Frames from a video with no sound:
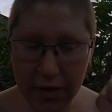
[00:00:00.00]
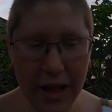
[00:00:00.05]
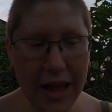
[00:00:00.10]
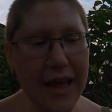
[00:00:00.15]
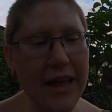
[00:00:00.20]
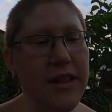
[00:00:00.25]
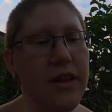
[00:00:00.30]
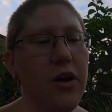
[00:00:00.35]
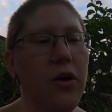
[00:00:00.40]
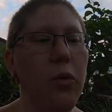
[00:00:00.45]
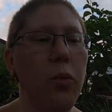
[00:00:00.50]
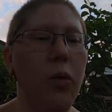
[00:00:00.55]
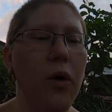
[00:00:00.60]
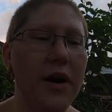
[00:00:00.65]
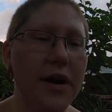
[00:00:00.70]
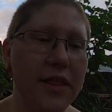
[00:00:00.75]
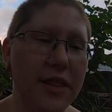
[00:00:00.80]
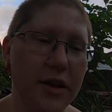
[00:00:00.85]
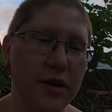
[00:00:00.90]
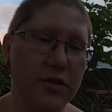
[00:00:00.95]
And
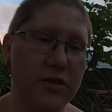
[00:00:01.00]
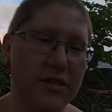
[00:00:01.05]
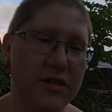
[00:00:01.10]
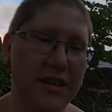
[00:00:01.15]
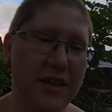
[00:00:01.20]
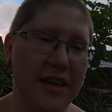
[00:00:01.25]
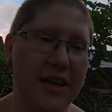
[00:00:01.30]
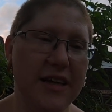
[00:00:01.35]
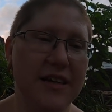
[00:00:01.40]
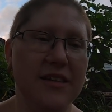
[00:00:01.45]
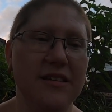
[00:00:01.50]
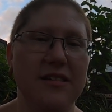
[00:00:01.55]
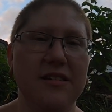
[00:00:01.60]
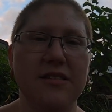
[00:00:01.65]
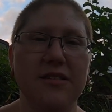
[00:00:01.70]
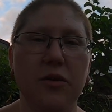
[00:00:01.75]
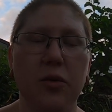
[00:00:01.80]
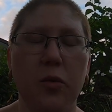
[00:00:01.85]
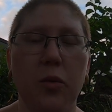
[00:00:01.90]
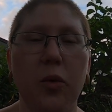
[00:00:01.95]
one of those
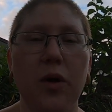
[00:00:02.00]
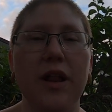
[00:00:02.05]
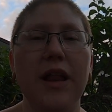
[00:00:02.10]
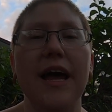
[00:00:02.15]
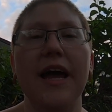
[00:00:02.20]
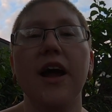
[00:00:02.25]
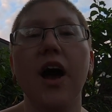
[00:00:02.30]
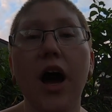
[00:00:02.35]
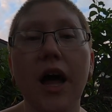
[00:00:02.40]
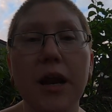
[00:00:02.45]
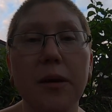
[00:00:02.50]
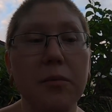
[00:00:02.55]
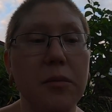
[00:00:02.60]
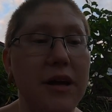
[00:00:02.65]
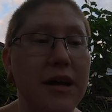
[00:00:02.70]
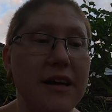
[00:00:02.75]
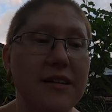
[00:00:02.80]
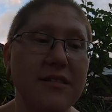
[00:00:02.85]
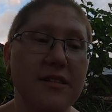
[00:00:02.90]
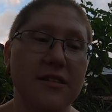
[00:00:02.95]
is, well, I got it
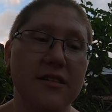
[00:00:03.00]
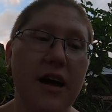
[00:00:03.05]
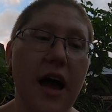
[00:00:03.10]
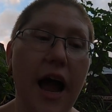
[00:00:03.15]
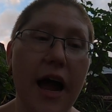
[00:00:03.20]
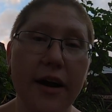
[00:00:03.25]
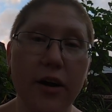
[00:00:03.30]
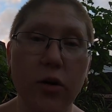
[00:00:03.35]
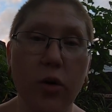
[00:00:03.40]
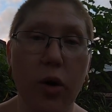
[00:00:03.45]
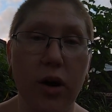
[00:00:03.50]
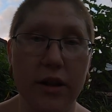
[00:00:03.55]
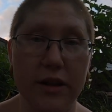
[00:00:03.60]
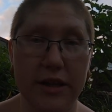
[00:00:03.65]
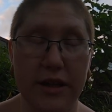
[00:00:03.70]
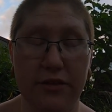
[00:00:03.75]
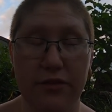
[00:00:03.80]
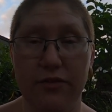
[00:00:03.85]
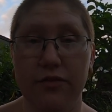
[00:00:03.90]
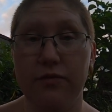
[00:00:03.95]
because it's a higher
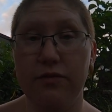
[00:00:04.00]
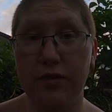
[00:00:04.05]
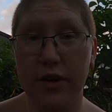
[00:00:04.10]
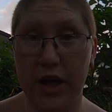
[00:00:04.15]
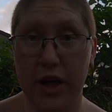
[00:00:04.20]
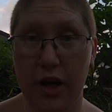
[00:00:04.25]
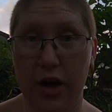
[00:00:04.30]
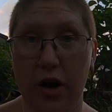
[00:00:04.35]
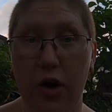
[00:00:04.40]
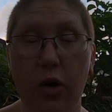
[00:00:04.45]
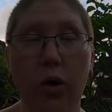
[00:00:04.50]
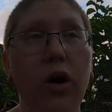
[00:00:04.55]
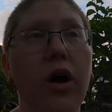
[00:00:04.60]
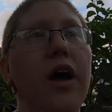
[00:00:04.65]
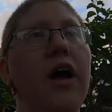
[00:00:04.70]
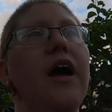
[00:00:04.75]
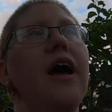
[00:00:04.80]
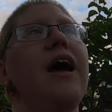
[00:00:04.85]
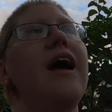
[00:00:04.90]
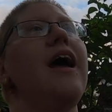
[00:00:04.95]
quality video
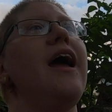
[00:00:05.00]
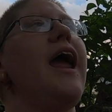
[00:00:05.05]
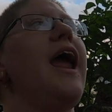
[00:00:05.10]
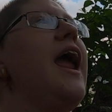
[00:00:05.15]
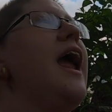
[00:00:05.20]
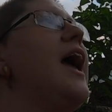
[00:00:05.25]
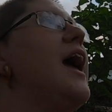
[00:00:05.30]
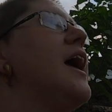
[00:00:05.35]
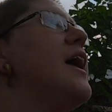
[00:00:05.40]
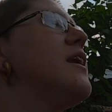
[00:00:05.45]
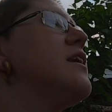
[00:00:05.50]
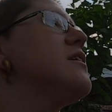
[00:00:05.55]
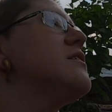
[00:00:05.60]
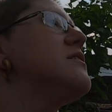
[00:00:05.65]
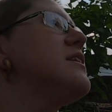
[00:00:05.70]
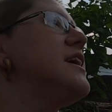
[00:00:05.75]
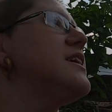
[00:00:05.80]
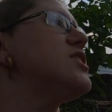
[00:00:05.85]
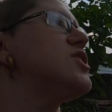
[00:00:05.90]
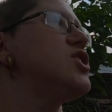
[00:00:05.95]
and
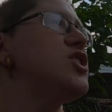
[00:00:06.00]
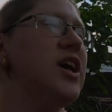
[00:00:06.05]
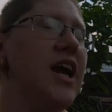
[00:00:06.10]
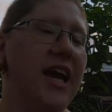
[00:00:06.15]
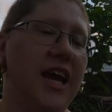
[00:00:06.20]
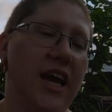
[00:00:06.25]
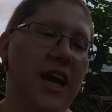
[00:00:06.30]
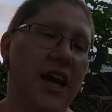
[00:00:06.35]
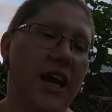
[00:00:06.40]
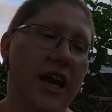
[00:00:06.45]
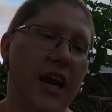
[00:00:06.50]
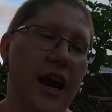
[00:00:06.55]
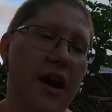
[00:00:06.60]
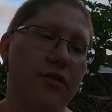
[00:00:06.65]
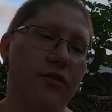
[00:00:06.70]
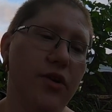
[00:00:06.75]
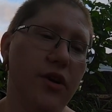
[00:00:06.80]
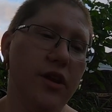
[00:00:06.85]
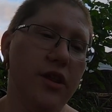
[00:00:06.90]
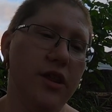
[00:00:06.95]
less shaking and
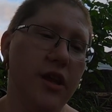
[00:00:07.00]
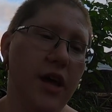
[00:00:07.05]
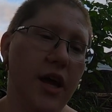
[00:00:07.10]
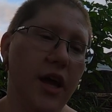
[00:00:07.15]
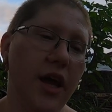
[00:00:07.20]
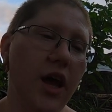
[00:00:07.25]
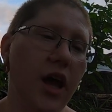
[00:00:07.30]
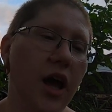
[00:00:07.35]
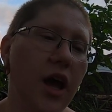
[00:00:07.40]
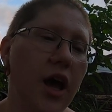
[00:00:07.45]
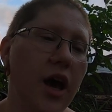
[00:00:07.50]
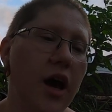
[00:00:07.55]
everything.